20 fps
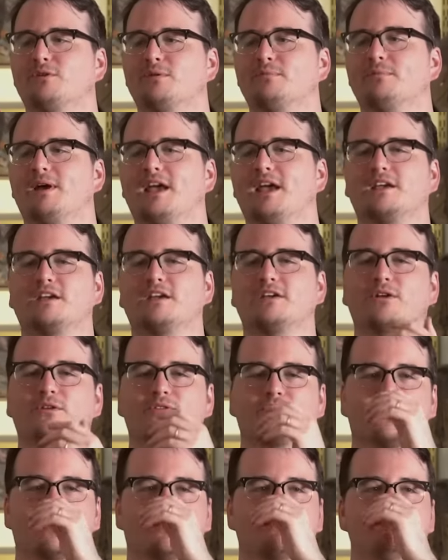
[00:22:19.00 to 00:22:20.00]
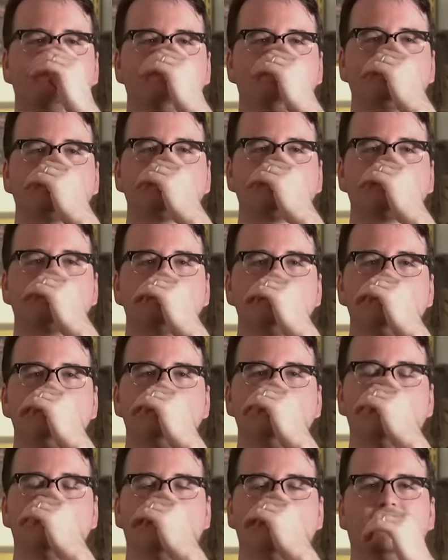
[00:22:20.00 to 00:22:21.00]
bank and goes like,
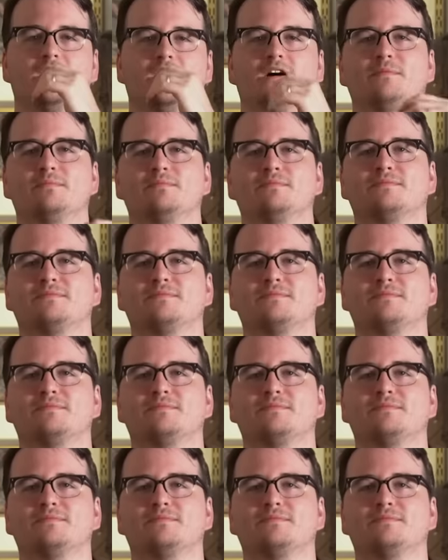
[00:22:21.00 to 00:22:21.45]
um,